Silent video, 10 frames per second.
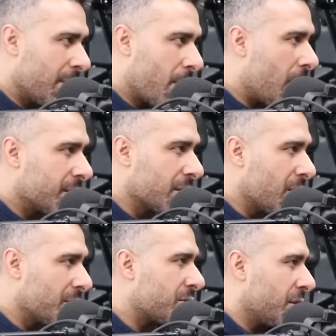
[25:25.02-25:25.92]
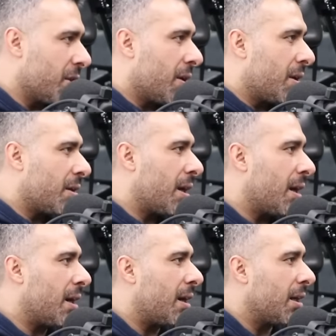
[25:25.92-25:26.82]
amount goes to
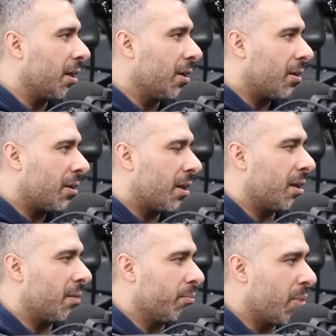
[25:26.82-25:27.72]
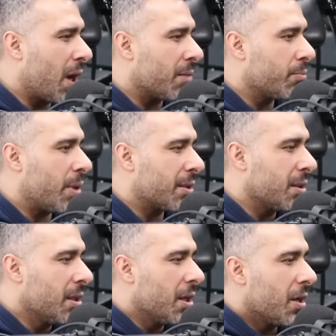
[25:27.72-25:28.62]
your blood.
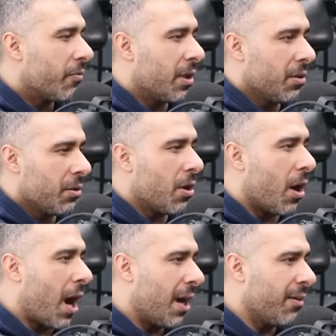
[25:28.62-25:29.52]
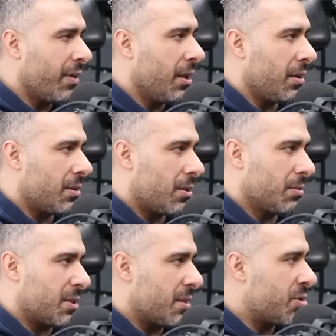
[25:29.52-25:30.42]
But when you go IV, you
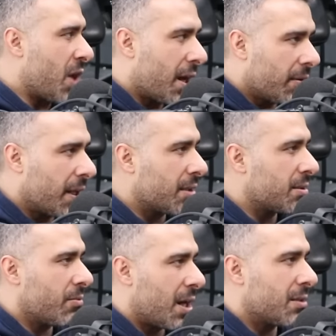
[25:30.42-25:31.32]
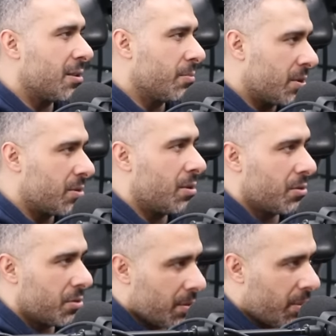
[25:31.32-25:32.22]
know, the direct vitamins goes to your